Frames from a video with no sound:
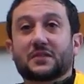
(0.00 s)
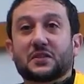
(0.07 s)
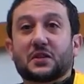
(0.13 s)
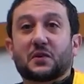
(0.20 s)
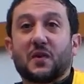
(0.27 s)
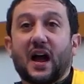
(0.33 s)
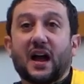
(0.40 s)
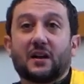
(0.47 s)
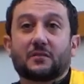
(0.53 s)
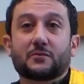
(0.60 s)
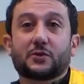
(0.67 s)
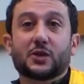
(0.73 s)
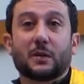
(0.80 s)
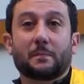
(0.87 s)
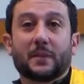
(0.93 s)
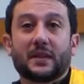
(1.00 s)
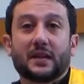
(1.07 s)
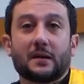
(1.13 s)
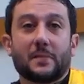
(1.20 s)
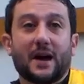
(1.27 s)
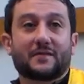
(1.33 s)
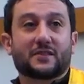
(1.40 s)
leaves on the ground, jump in
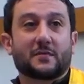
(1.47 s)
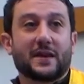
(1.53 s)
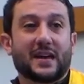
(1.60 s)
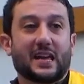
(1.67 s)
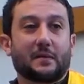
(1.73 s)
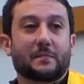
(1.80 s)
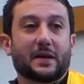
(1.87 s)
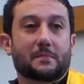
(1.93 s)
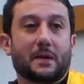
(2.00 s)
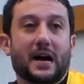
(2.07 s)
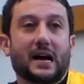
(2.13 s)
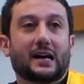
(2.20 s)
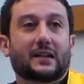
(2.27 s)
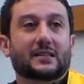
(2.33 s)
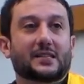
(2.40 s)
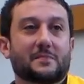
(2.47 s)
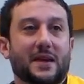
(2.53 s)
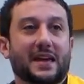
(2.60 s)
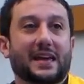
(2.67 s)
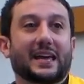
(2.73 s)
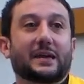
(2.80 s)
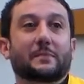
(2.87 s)
them after making big piles and
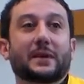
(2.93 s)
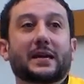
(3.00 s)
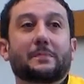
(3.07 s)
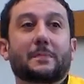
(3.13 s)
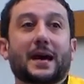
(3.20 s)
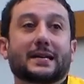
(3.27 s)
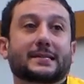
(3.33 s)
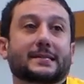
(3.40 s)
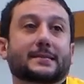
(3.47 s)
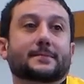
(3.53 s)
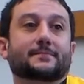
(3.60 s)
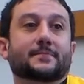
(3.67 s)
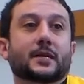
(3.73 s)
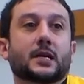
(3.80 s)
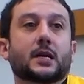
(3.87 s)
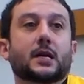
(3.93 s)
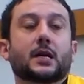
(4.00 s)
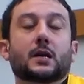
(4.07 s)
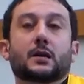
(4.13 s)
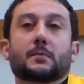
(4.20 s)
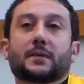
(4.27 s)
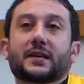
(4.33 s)
making a big mess.
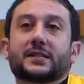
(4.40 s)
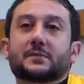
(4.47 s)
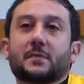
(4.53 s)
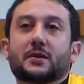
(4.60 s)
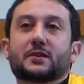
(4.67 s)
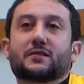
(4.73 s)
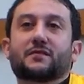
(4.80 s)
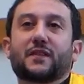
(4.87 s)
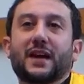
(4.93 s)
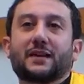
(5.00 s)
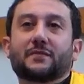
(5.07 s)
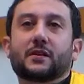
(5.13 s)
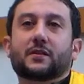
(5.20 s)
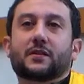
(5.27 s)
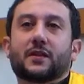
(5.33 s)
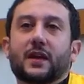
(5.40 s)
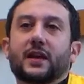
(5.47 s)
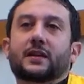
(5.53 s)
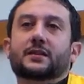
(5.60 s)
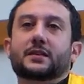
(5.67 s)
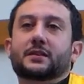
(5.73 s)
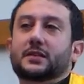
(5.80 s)
But his most favorite
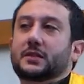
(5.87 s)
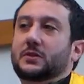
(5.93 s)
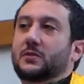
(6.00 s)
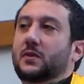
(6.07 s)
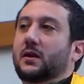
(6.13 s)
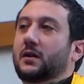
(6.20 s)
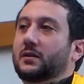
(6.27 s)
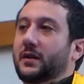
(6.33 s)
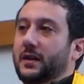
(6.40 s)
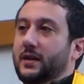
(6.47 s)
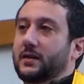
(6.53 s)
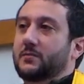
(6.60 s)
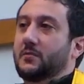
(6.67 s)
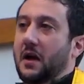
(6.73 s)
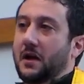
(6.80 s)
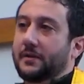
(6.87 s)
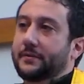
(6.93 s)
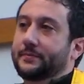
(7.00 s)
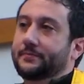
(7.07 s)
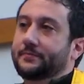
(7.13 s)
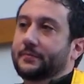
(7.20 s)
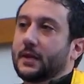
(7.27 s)
thing to do all year
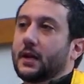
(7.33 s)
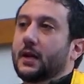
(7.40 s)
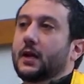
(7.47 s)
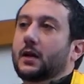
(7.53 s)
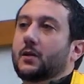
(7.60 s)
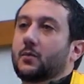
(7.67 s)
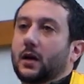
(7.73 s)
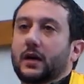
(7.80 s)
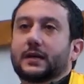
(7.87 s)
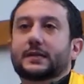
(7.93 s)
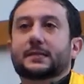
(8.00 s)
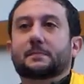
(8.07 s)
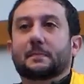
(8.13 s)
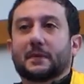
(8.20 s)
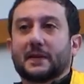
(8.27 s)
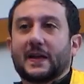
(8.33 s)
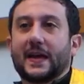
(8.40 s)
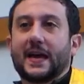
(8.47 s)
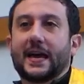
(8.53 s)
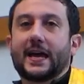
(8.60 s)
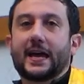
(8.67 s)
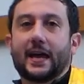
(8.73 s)
round was
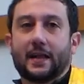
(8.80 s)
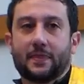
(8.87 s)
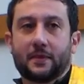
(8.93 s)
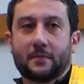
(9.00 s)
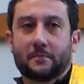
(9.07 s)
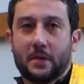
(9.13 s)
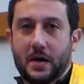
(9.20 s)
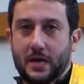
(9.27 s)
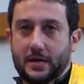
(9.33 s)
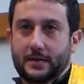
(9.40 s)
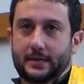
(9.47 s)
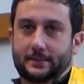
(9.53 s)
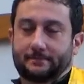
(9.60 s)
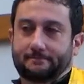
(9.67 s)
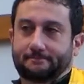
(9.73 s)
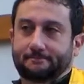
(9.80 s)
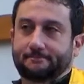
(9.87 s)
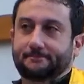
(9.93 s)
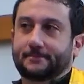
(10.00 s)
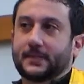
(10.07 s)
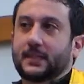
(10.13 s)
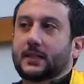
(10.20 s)
play in the mud.
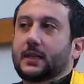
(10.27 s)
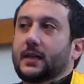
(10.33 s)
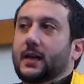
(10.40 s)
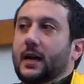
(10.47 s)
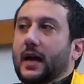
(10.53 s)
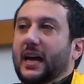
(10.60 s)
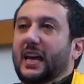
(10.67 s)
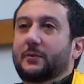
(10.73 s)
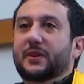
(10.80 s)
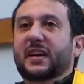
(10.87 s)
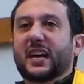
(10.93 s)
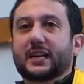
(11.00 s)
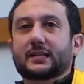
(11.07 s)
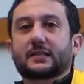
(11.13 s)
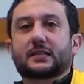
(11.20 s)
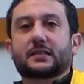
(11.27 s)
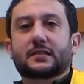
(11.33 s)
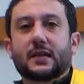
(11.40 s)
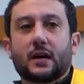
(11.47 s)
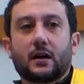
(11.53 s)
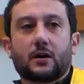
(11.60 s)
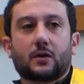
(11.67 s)
He would get
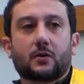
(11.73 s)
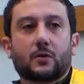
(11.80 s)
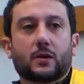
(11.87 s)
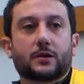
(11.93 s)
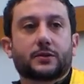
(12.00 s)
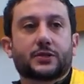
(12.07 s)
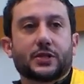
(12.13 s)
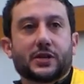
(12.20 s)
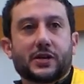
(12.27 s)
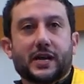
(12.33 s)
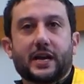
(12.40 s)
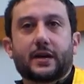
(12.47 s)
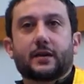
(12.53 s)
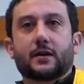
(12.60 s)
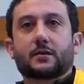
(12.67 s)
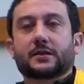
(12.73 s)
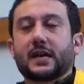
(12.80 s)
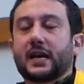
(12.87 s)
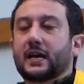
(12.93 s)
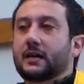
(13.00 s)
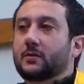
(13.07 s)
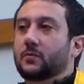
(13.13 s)
so dirty.
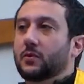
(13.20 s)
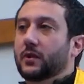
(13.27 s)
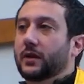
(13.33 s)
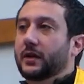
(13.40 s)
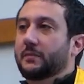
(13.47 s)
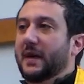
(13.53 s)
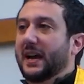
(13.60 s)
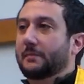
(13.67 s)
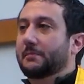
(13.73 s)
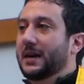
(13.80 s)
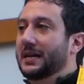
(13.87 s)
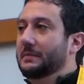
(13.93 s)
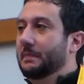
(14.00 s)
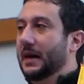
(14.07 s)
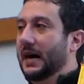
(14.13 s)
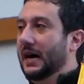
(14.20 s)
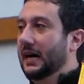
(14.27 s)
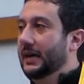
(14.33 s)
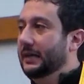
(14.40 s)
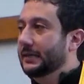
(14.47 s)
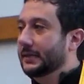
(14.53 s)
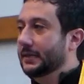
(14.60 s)
Hosea would make mud
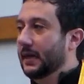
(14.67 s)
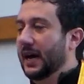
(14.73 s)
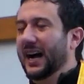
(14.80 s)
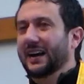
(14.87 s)
pies.